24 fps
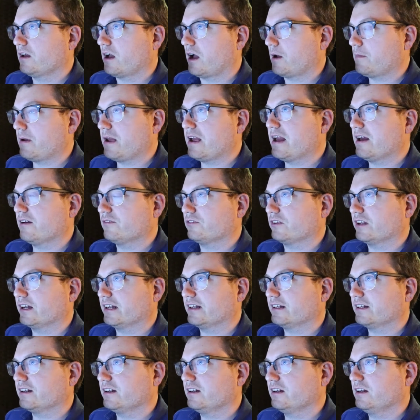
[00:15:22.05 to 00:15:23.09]
I may have
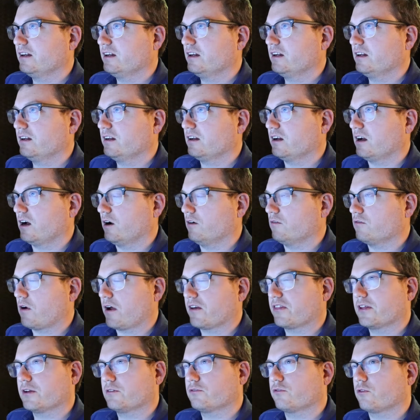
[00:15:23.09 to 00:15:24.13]
like,
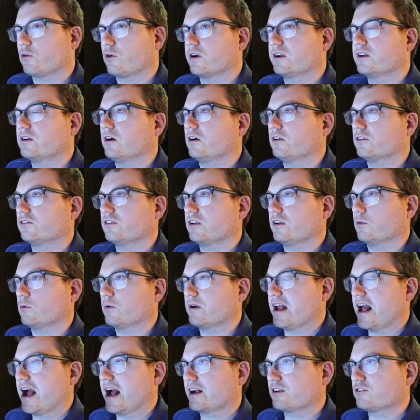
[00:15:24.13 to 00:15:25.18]
I think Freud calls it a
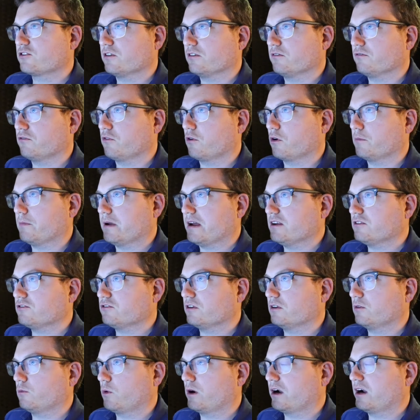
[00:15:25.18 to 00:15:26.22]
reaction
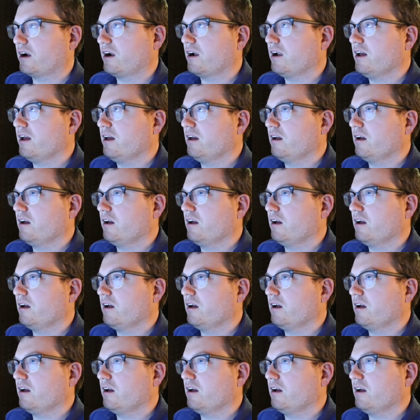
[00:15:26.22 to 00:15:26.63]
formation where